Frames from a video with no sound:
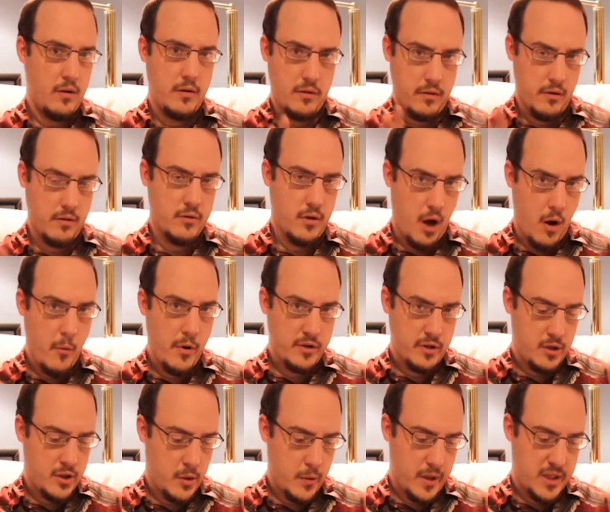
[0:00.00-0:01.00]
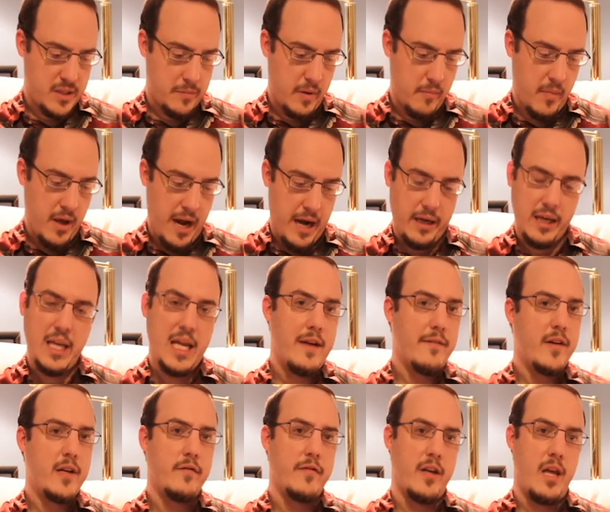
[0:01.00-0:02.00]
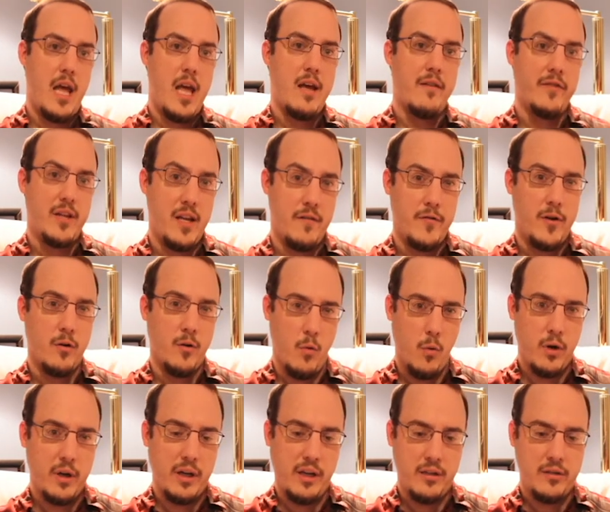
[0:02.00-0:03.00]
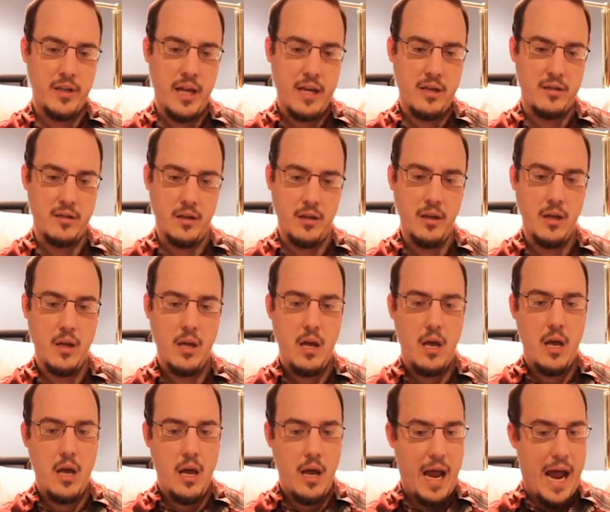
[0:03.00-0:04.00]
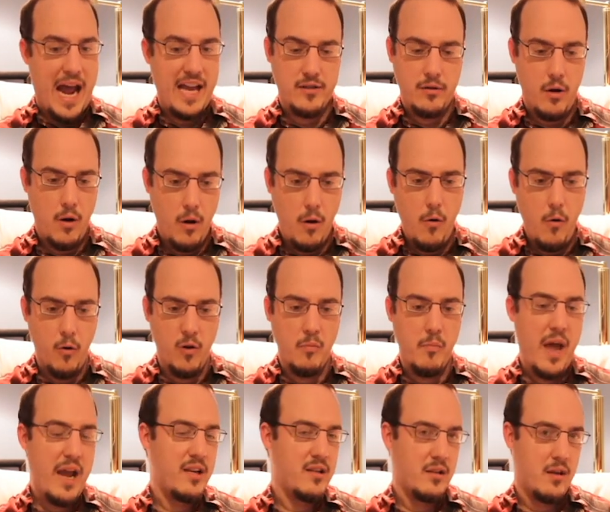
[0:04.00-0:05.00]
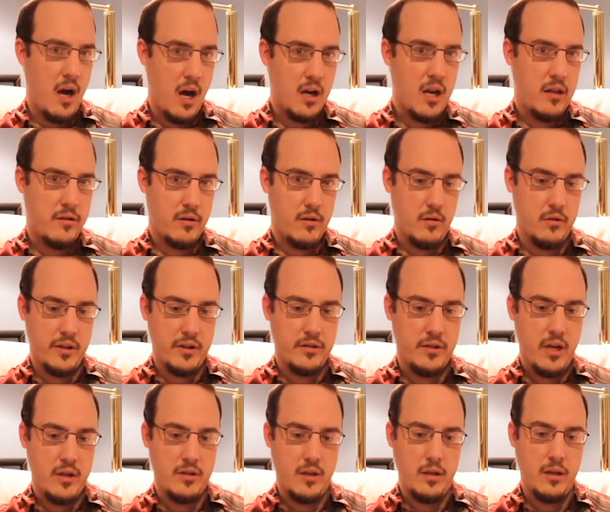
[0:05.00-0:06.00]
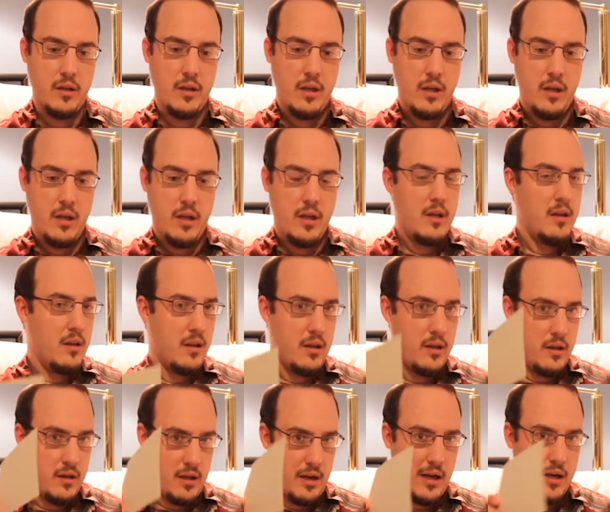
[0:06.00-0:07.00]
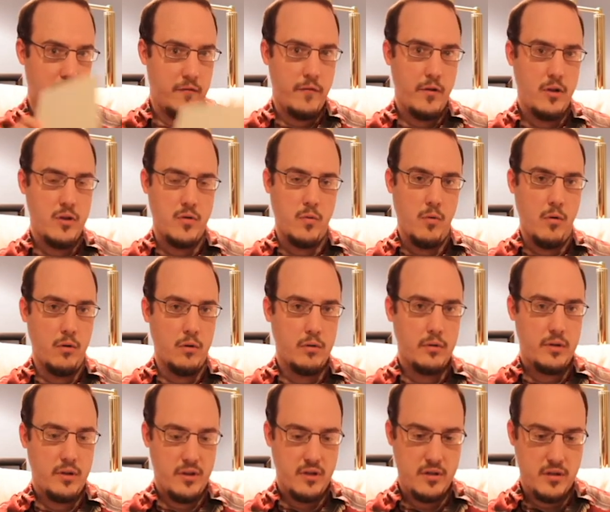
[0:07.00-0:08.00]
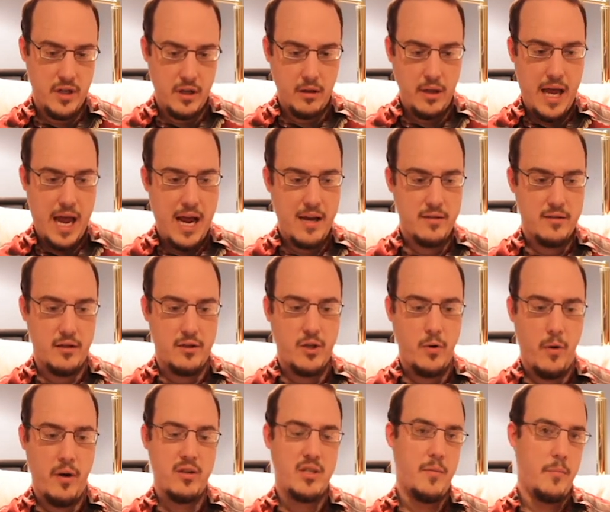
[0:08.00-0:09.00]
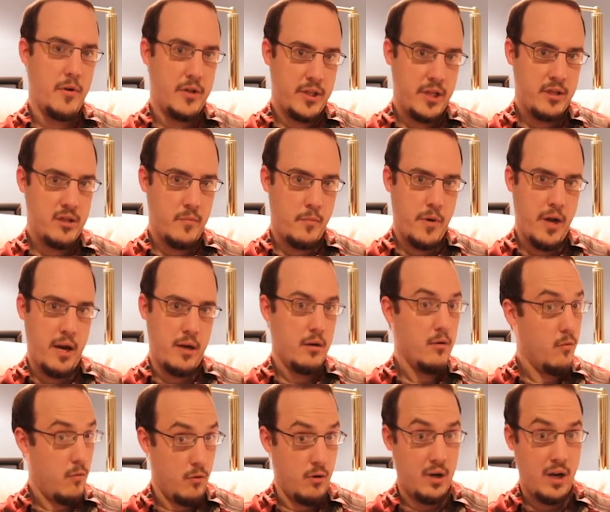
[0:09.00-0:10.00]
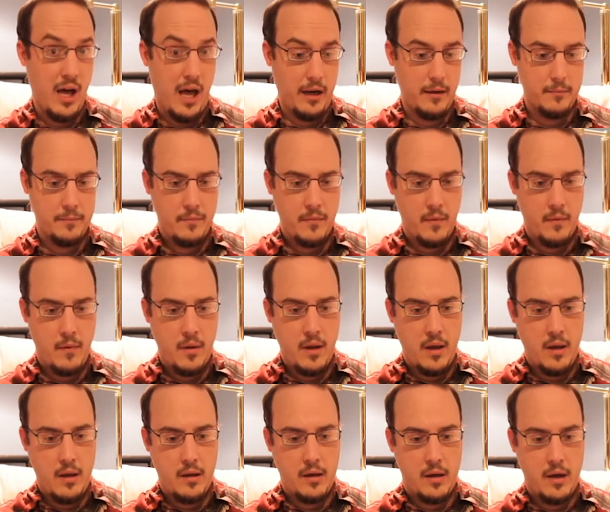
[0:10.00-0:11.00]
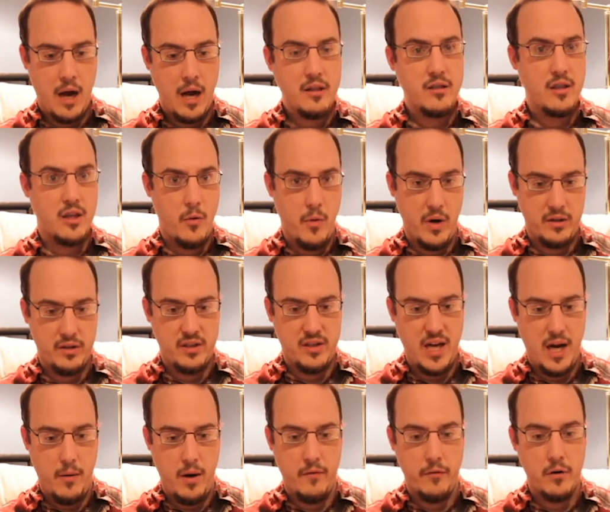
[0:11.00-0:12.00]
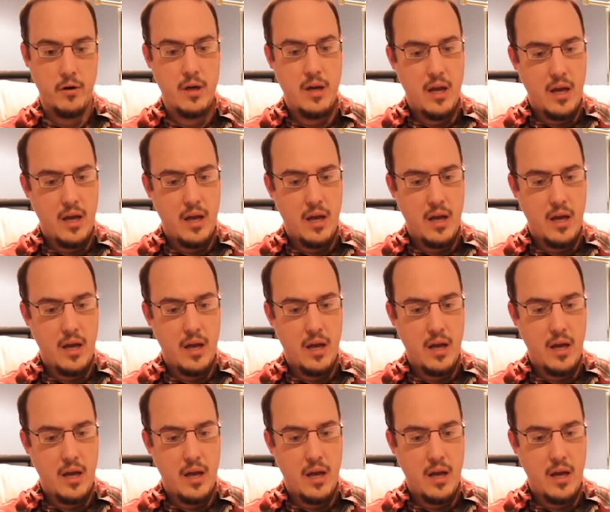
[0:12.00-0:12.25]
There's always a choice to be made, even if your organization as a whole makes an unethical decision, the individual still has the choice to participate or not. Consequences, however,